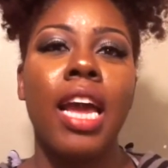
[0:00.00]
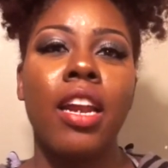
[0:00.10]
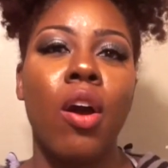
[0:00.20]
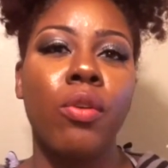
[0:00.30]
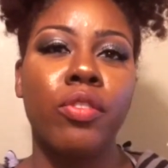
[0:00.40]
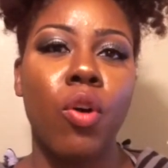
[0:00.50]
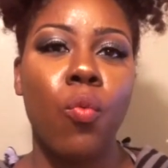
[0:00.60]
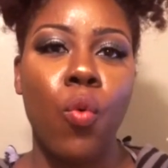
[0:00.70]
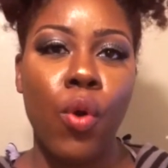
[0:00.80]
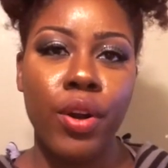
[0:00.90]
and
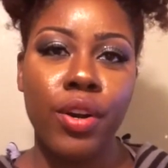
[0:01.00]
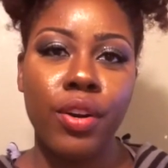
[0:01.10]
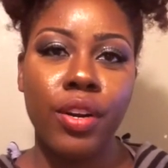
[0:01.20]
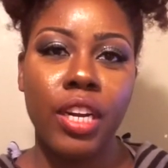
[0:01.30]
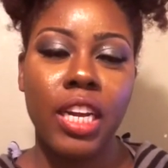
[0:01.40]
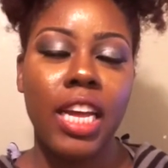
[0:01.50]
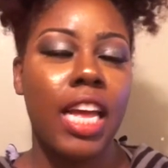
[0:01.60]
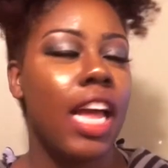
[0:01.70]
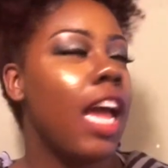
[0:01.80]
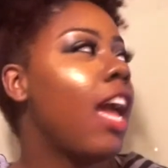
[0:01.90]
also water,
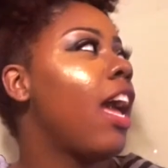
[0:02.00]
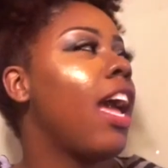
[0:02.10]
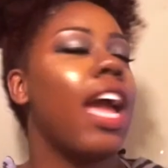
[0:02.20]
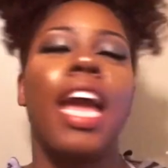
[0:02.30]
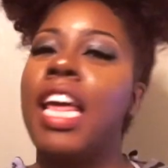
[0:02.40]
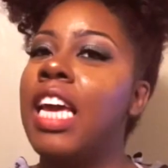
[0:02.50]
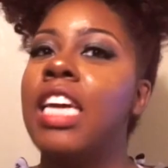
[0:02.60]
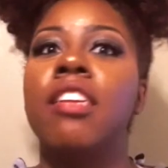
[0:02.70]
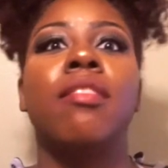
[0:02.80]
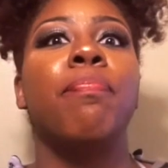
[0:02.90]
and
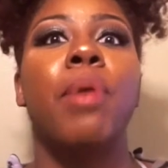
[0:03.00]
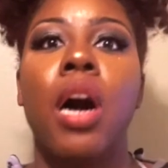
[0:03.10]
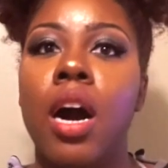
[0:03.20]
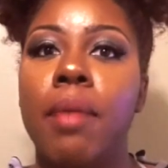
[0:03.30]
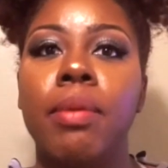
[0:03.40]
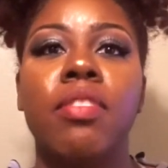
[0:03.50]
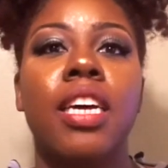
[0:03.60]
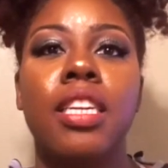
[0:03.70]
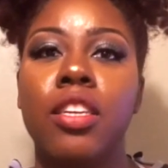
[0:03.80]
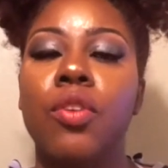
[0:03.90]
it is bomb. I'm
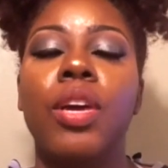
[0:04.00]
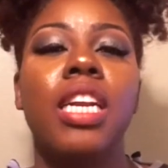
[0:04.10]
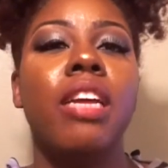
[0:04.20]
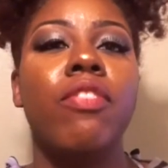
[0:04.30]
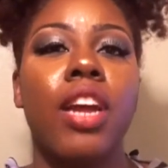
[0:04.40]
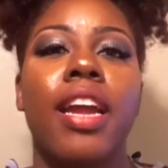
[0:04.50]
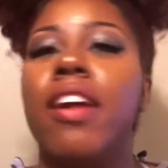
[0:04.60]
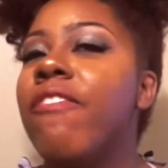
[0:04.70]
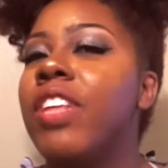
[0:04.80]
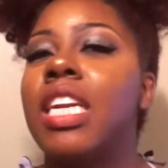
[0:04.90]
telling you, it leaves your
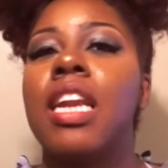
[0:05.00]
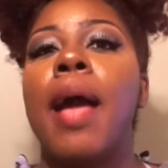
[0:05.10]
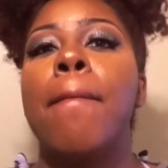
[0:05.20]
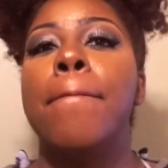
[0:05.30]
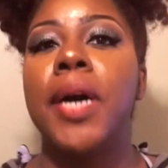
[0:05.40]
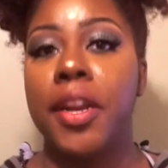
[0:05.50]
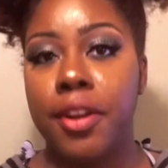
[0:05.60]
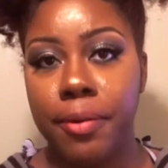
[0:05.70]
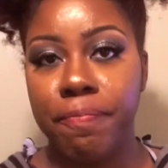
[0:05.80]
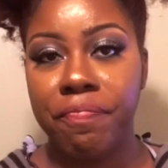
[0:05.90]
hair feeling like
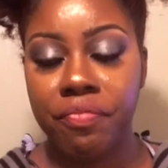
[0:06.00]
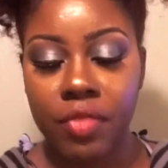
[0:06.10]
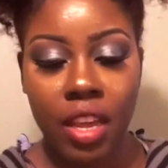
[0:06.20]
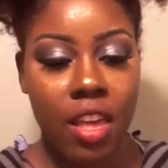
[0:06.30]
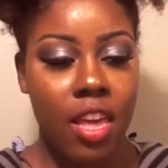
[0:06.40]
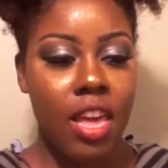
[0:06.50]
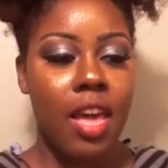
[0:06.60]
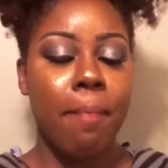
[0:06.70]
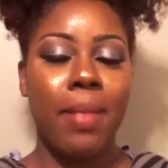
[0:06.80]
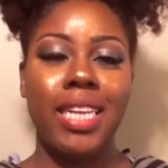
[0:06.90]
butter.
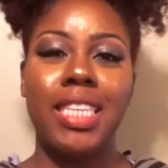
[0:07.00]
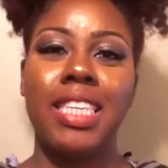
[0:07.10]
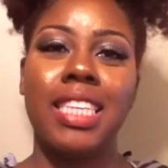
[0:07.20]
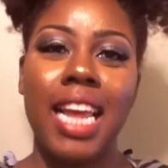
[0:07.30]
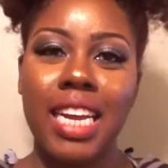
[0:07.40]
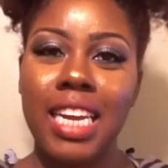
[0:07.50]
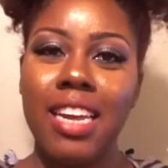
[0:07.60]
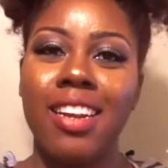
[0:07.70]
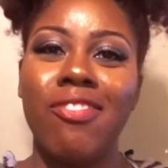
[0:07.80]
My second